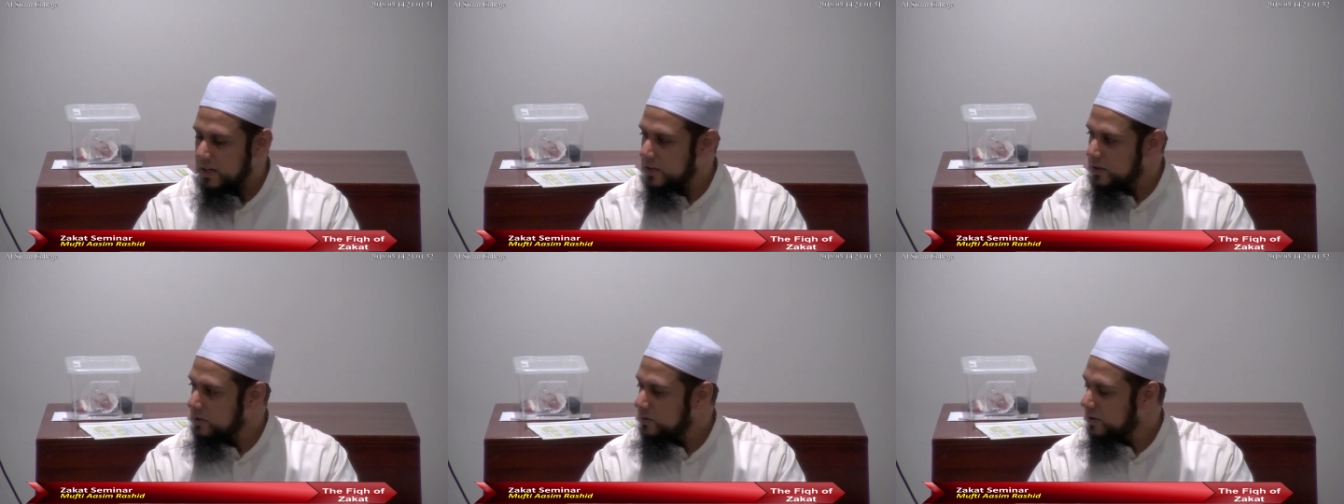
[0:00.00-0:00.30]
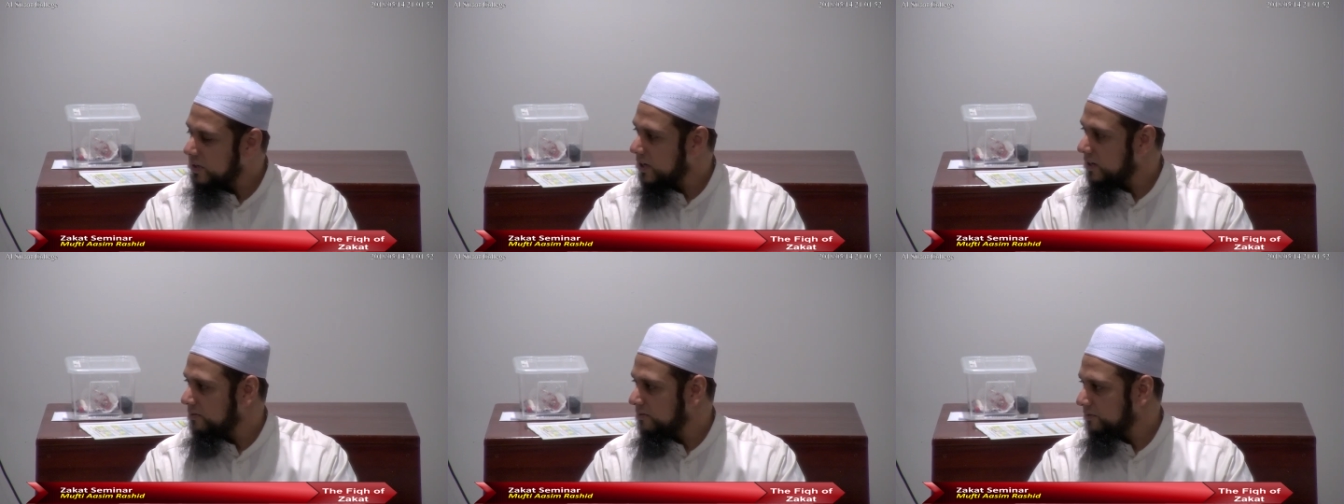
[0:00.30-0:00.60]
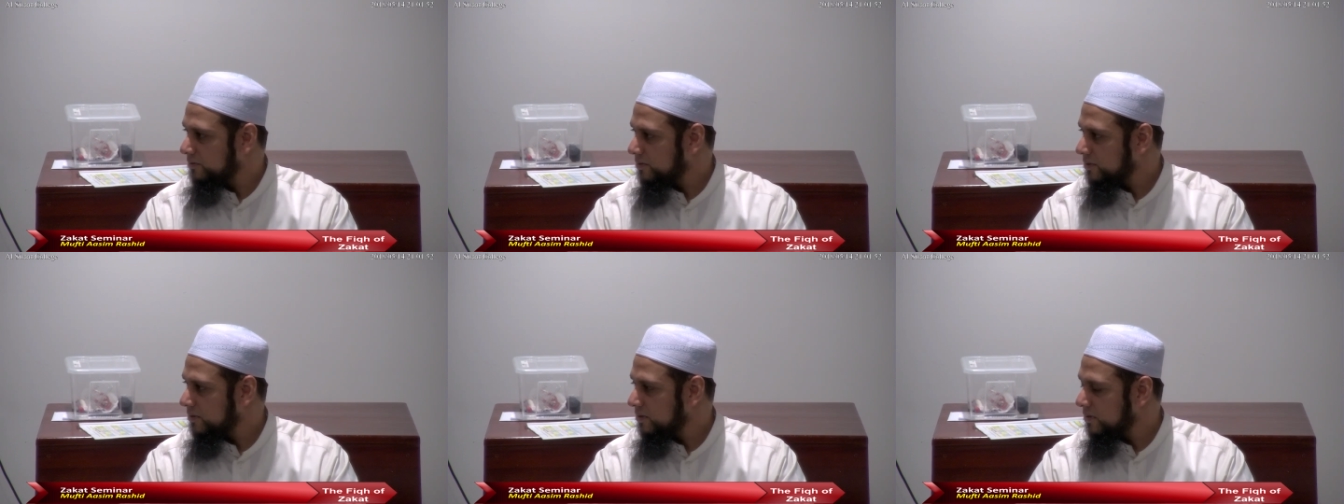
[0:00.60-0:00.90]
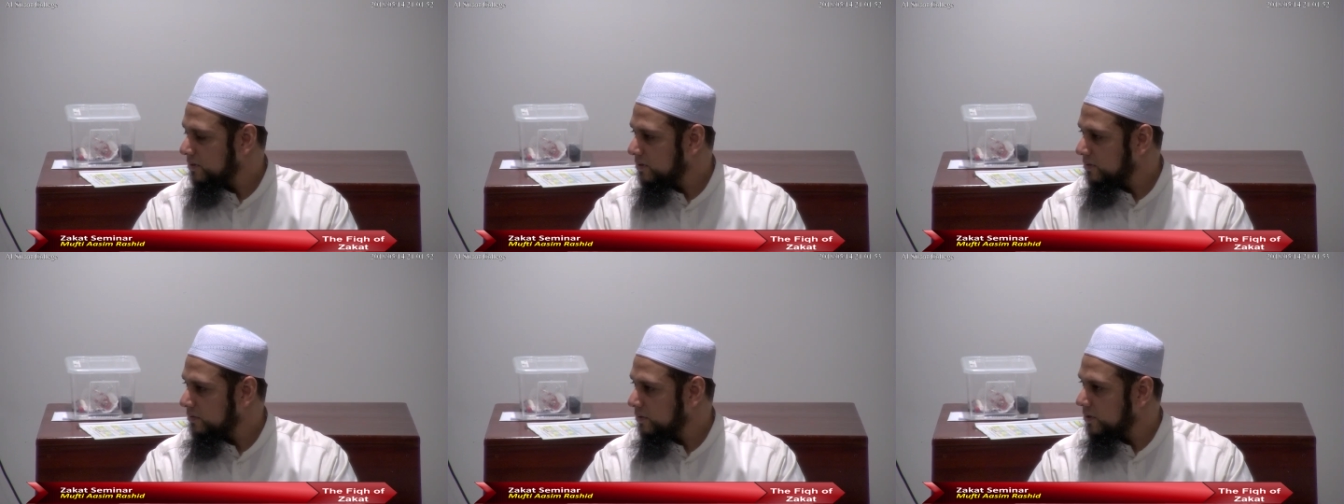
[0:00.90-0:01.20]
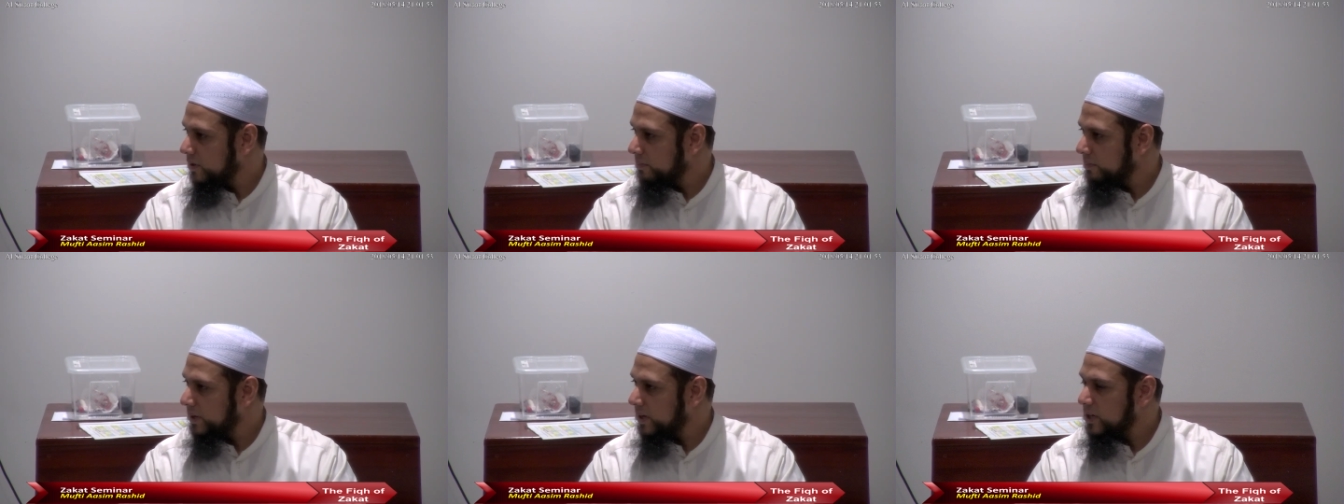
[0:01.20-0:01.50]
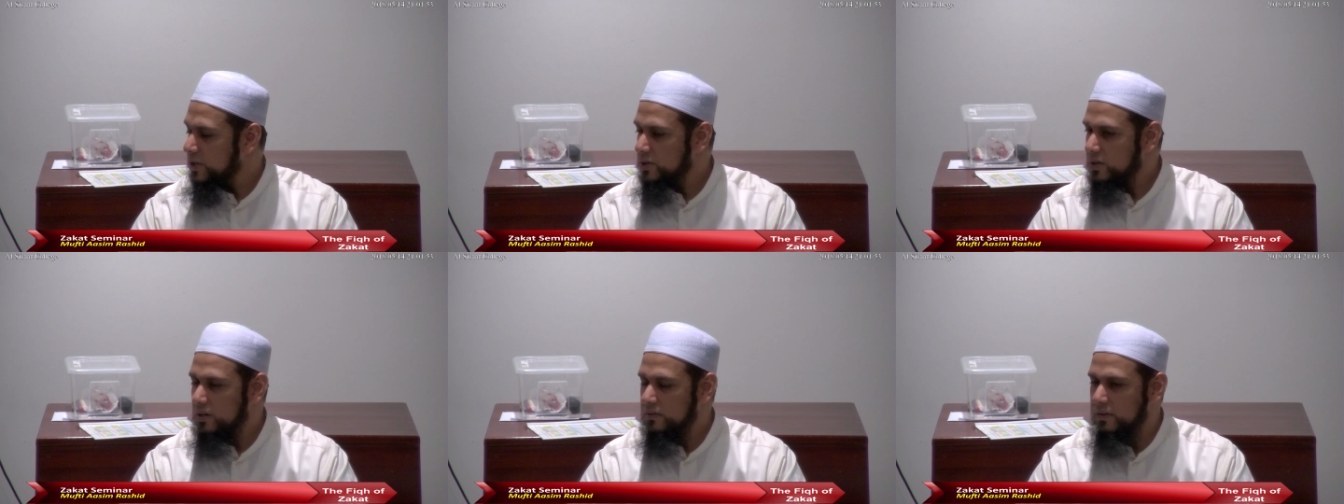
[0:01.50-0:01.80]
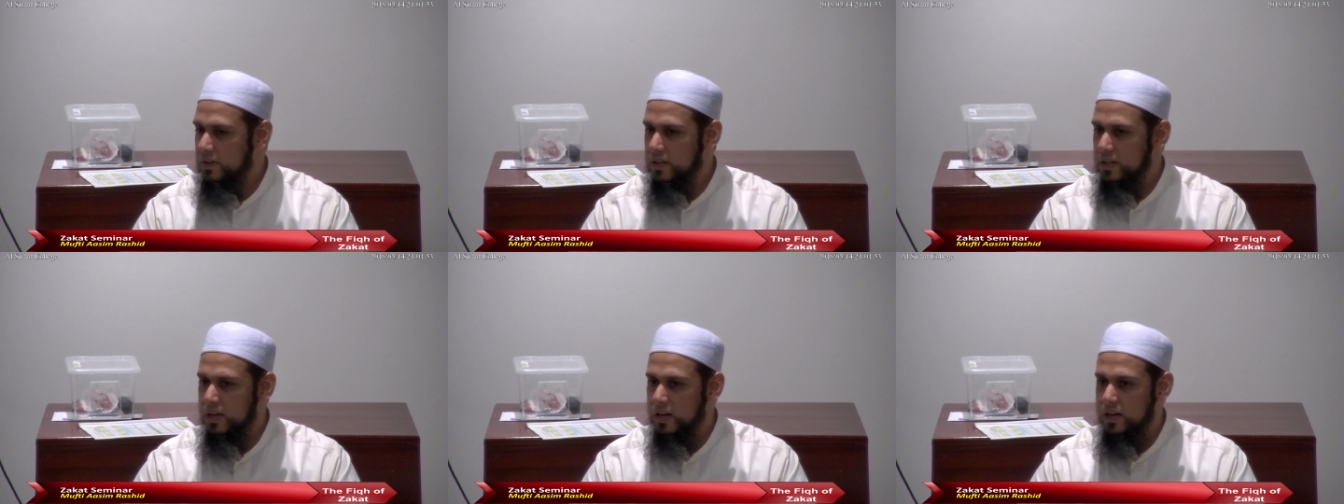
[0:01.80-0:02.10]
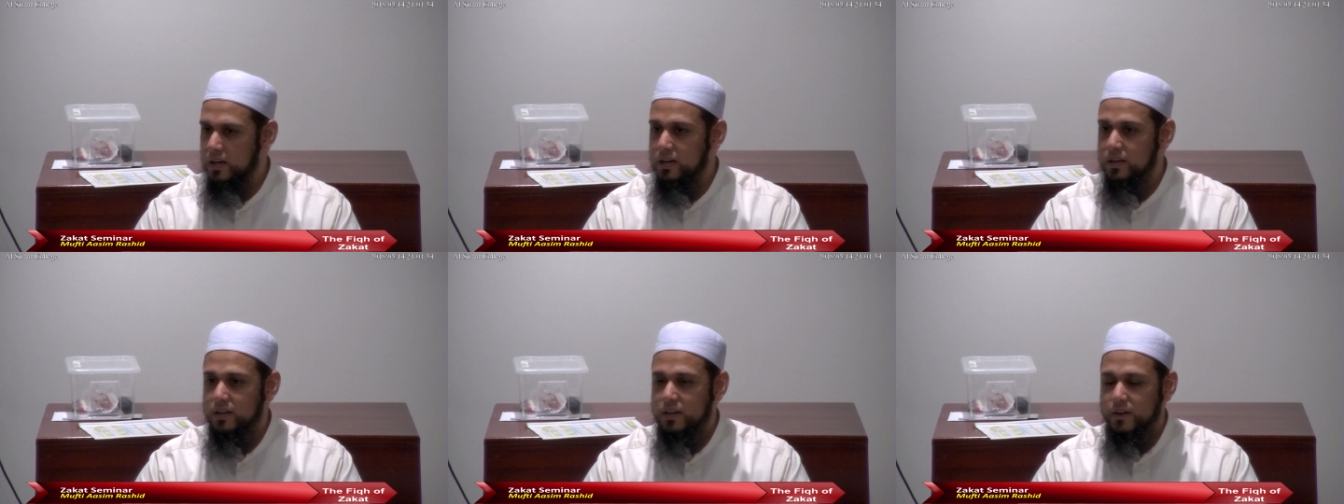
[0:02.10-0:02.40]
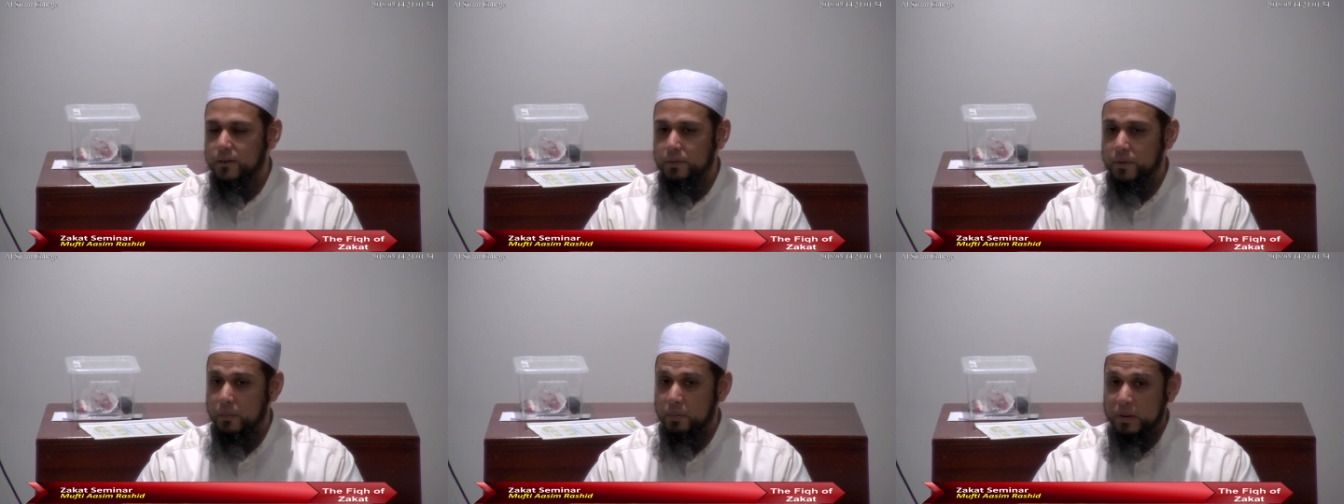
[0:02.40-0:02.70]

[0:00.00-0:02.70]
that you give for the pleasure of Allah,